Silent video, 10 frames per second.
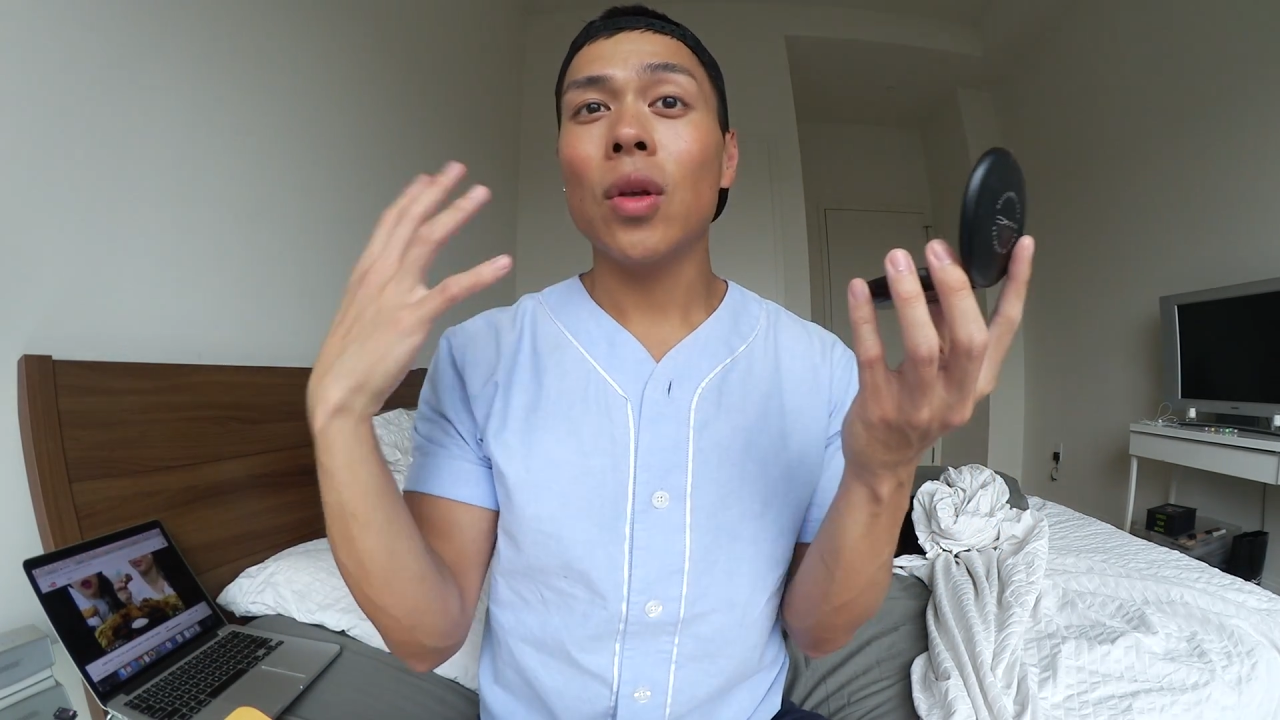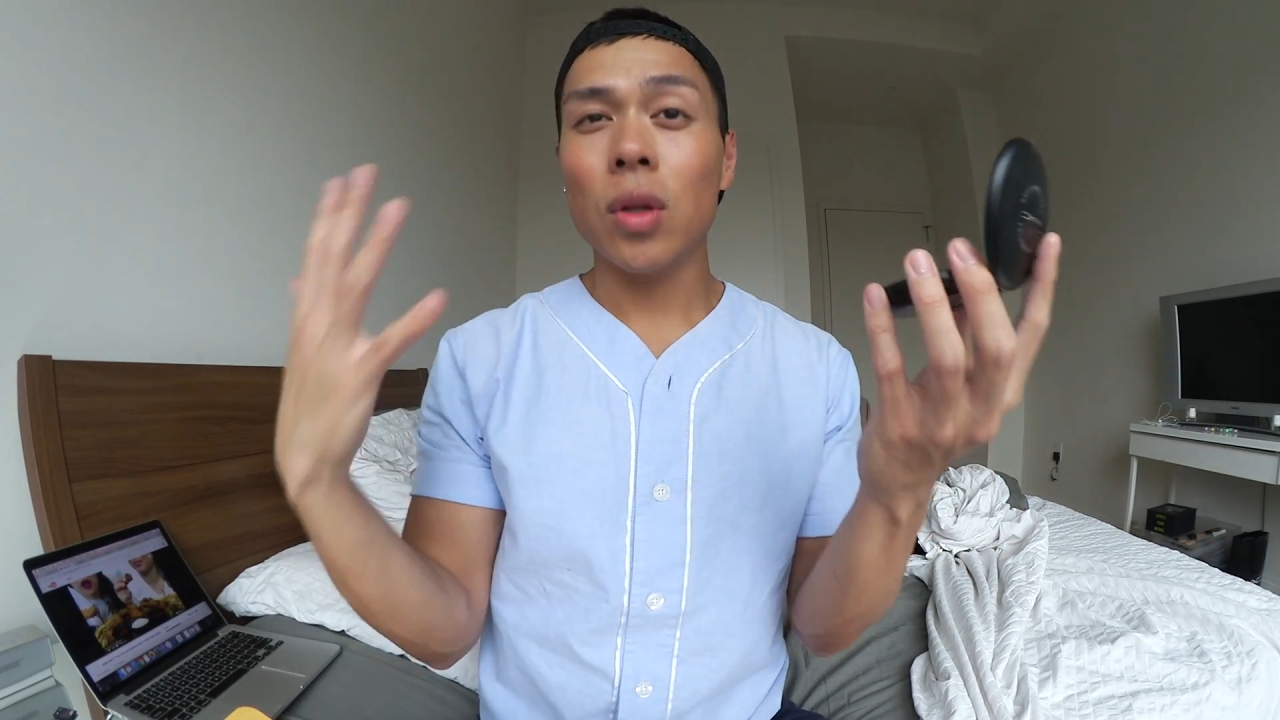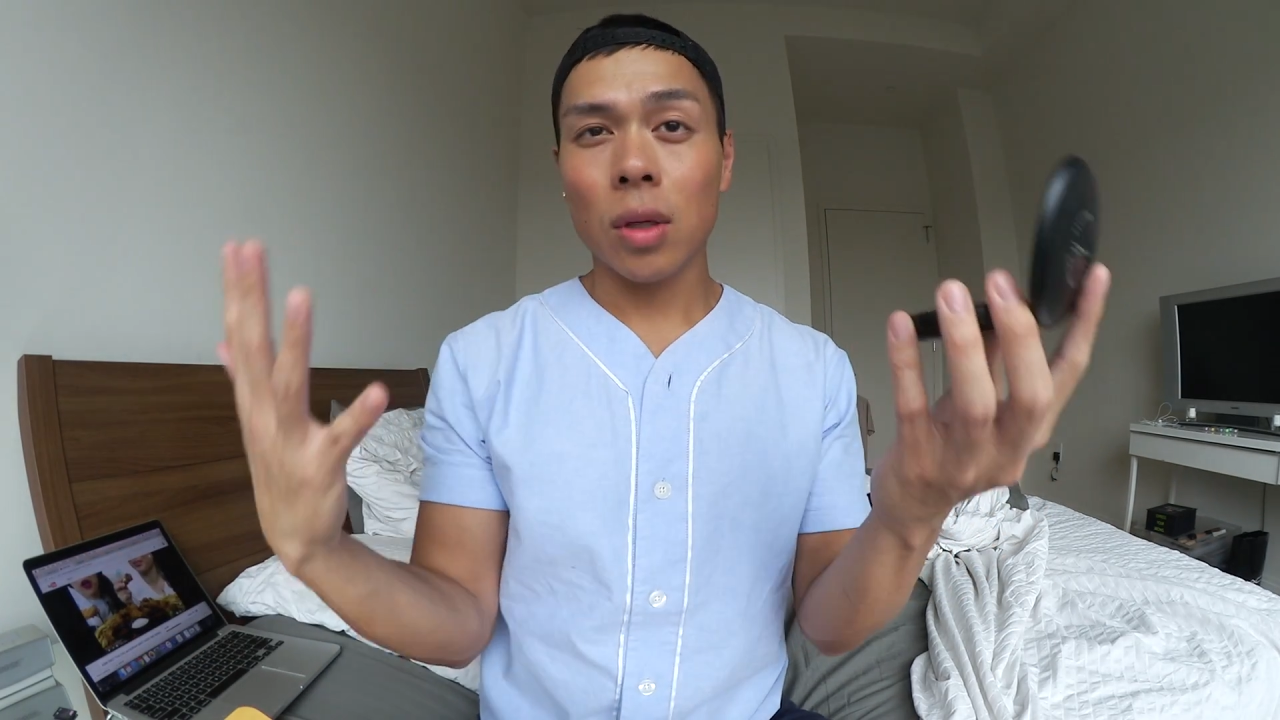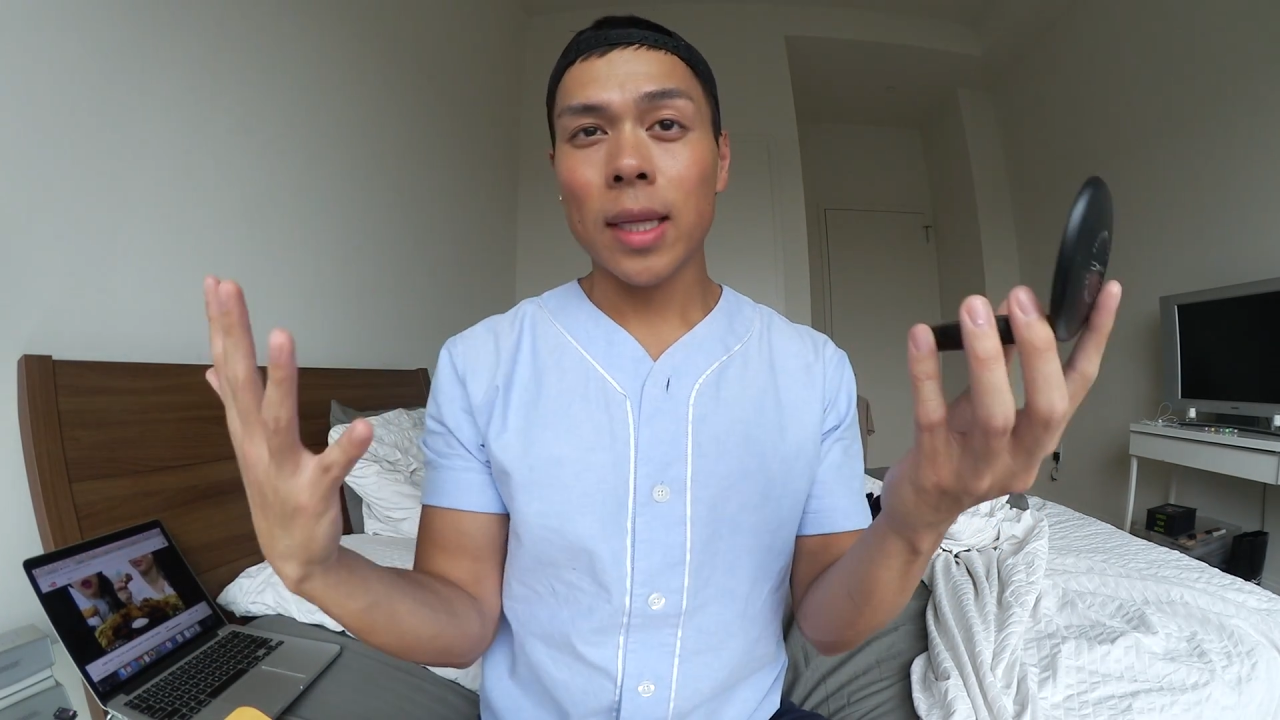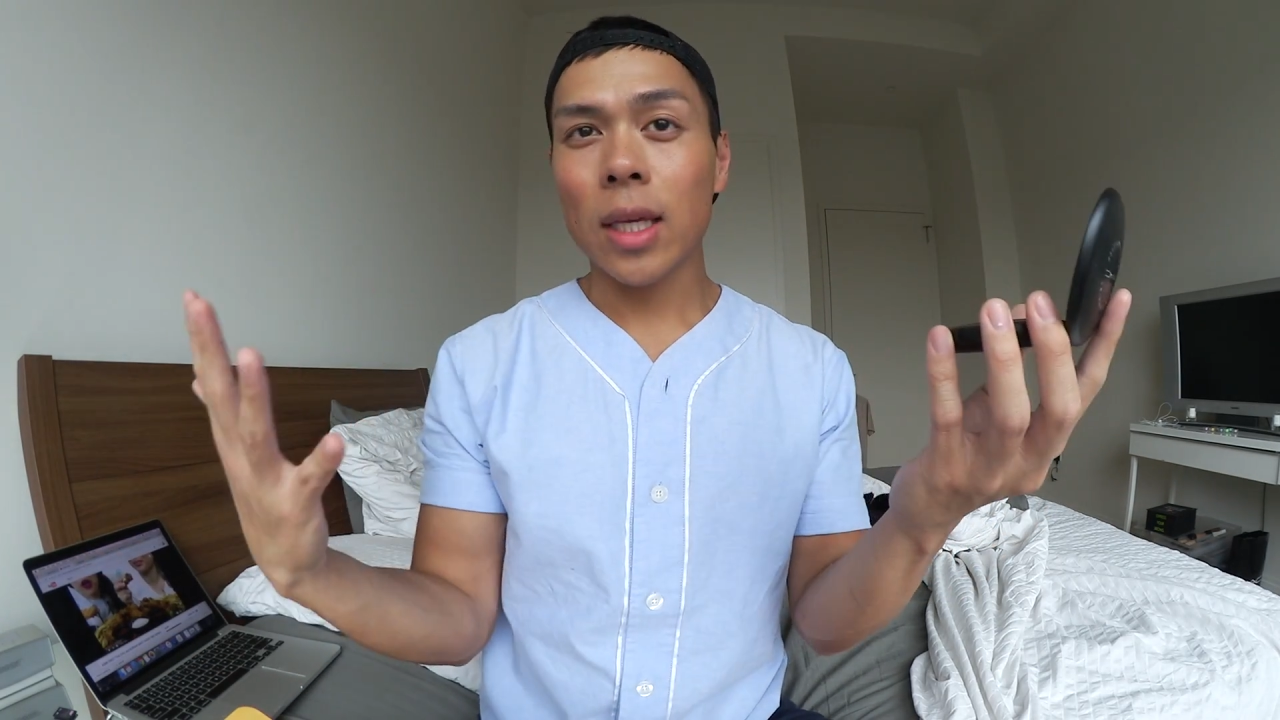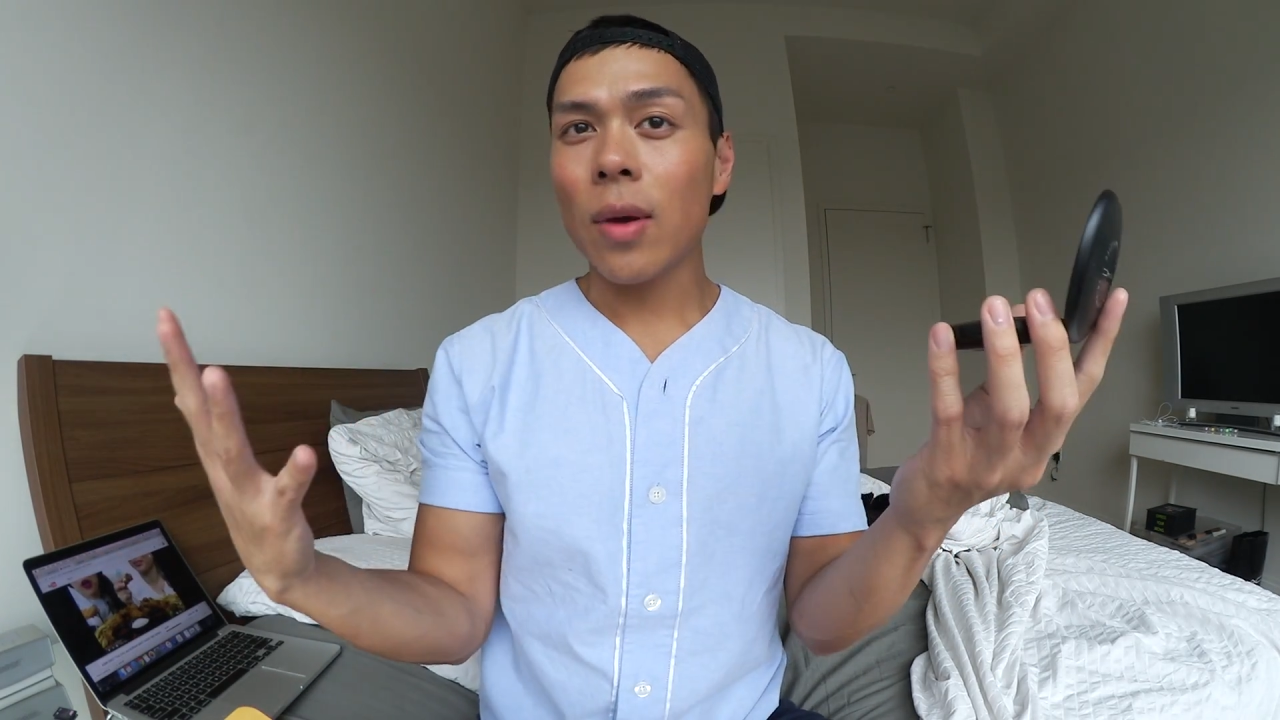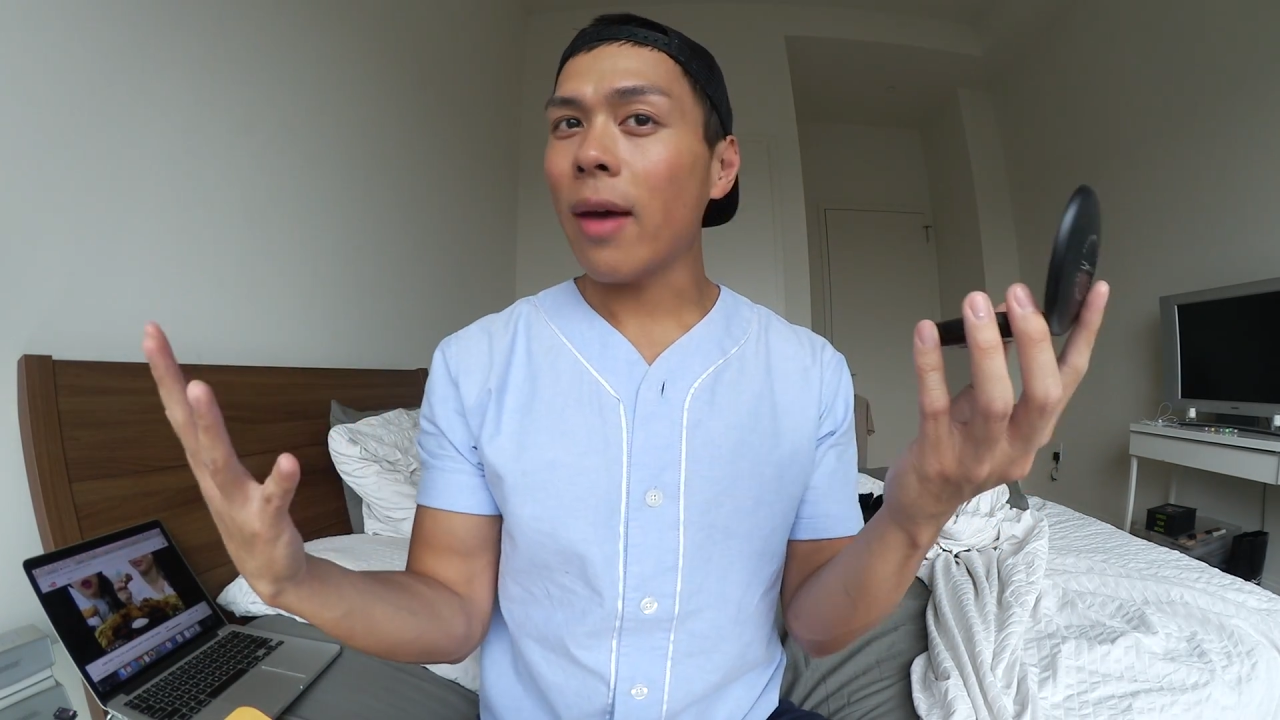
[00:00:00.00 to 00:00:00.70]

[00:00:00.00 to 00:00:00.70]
you look like you